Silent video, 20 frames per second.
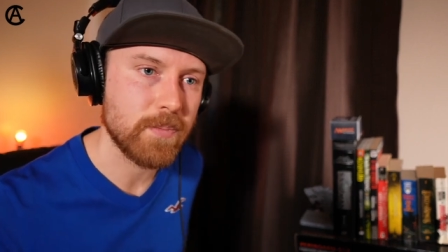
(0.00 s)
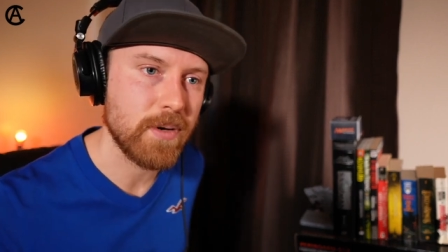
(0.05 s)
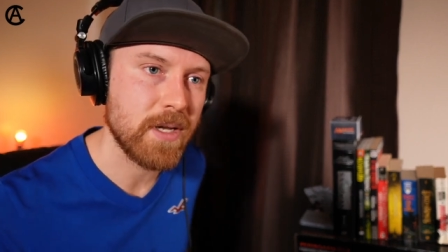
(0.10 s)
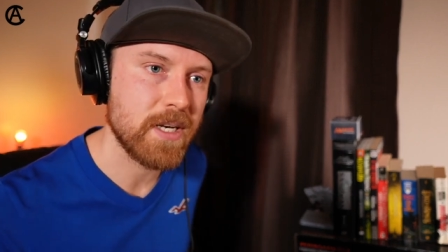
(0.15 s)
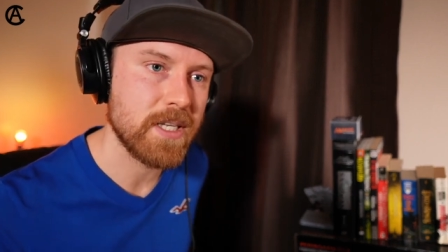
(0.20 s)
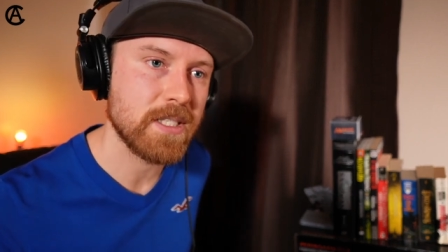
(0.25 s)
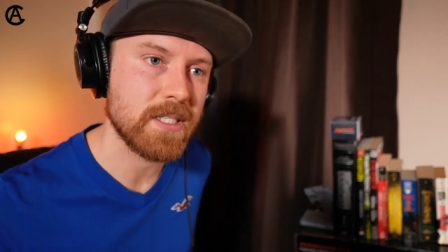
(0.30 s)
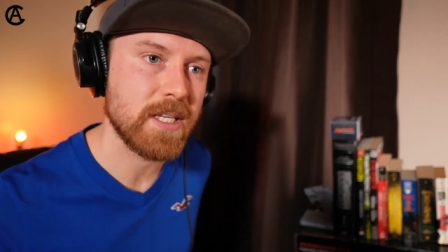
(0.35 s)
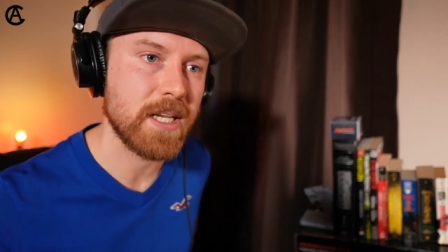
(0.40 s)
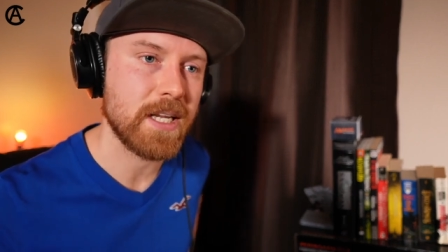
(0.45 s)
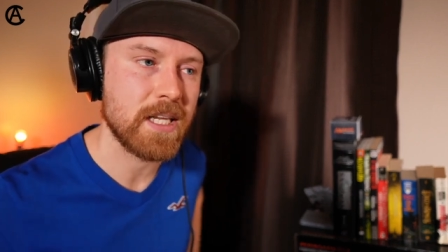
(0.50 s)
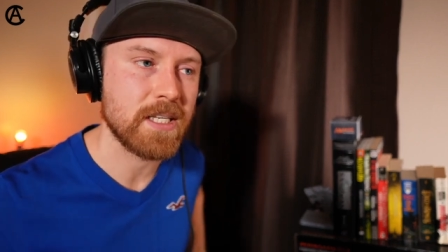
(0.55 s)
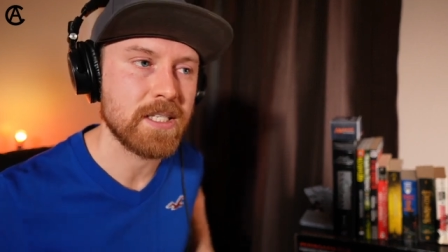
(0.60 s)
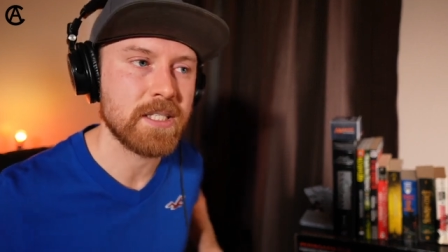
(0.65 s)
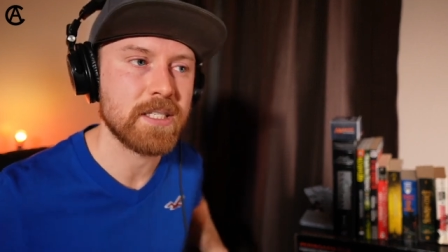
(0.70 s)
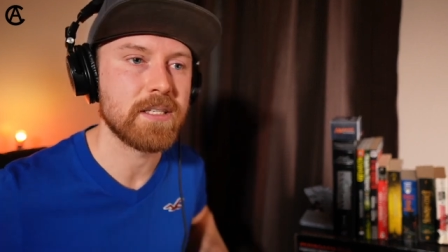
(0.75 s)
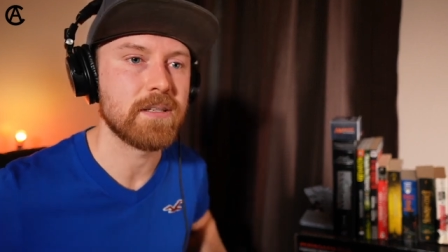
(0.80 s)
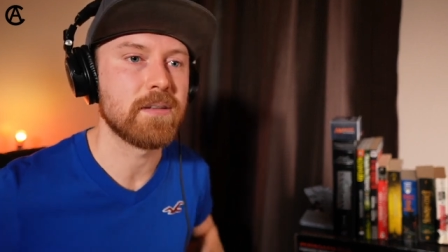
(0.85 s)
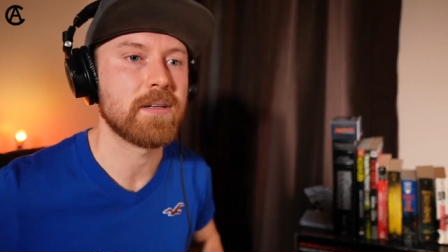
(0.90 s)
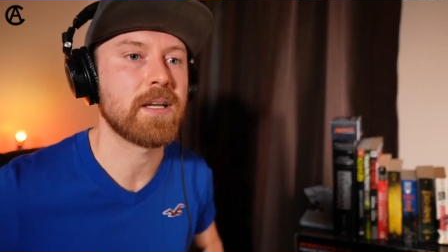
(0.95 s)
but it's like it
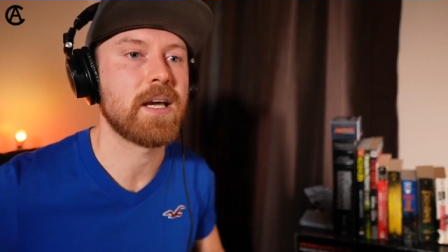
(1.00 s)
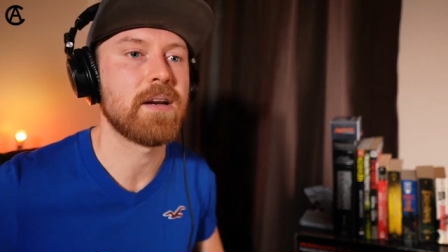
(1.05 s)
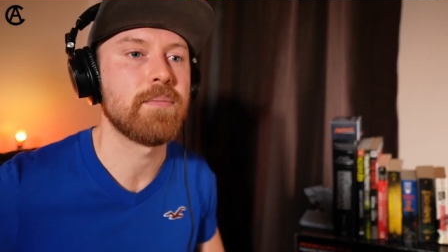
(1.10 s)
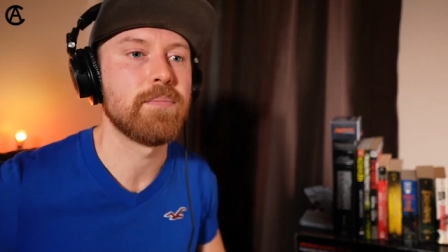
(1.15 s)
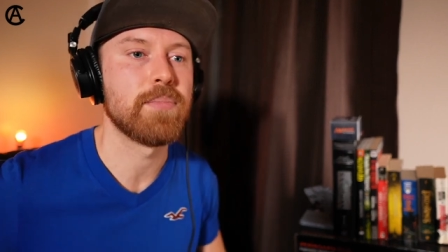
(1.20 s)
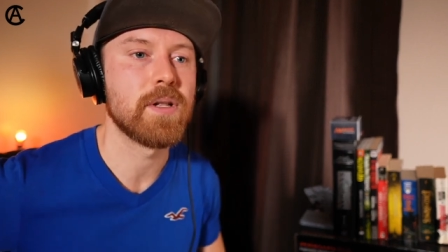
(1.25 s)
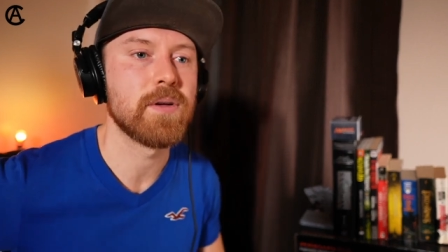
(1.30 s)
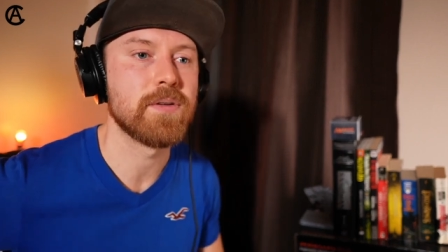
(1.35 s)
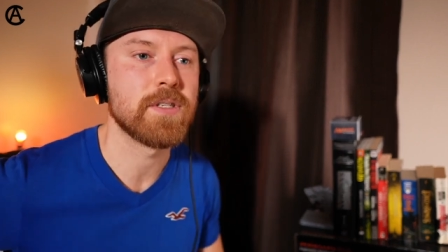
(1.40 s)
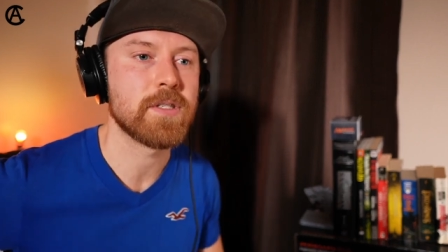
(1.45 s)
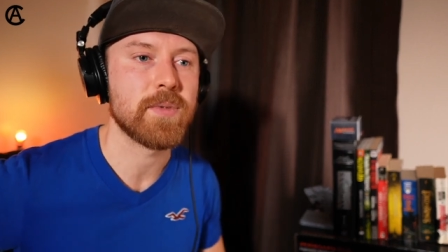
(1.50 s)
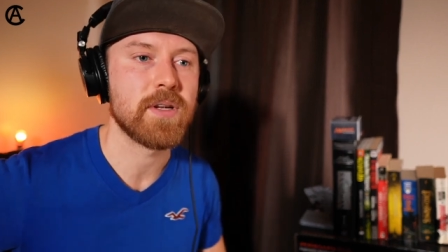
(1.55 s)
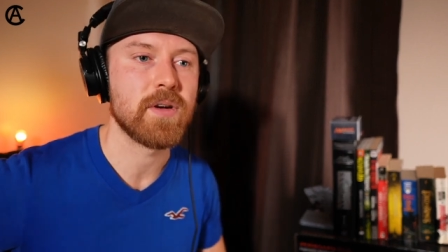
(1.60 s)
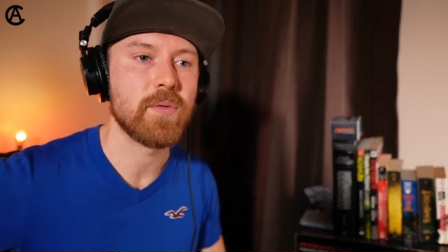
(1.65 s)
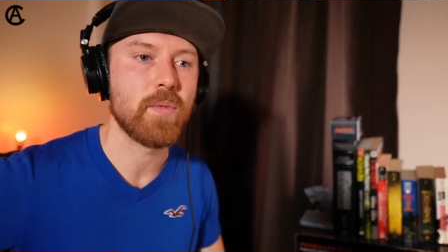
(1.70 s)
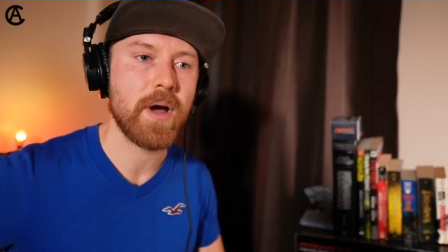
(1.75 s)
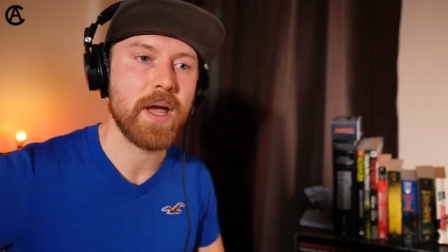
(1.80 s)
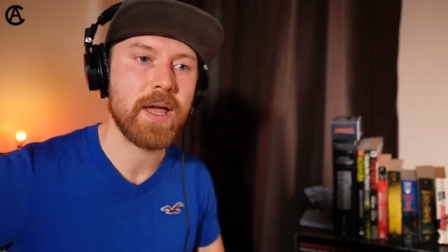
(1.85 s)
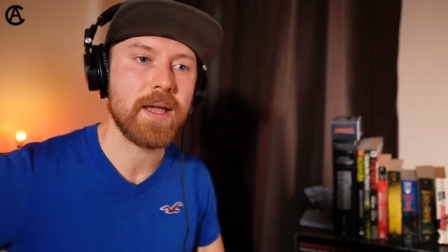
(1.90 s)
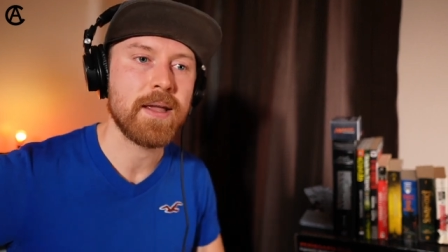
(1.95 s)
still kind of blows me
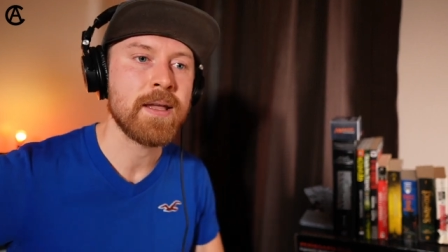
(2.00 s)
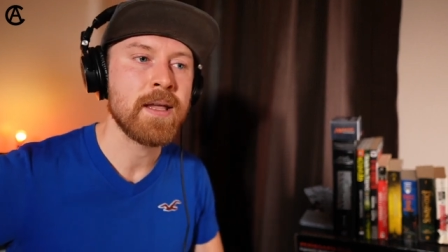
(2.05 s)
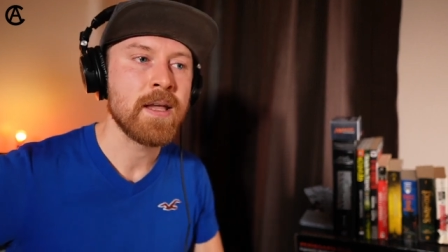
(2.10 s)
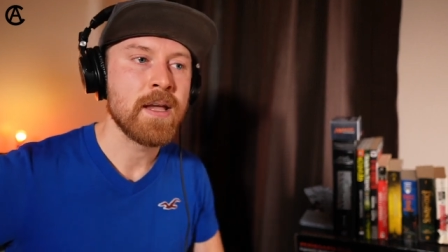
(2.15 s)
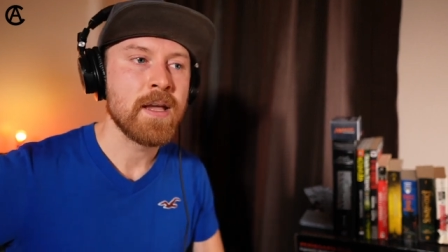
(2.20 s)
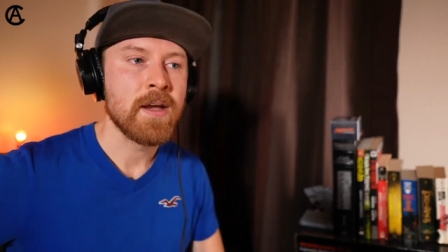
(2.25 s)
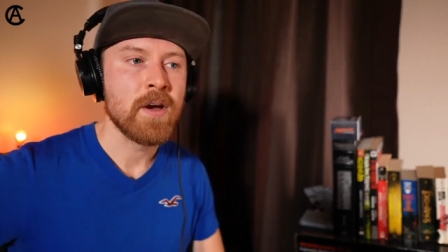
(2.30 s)
away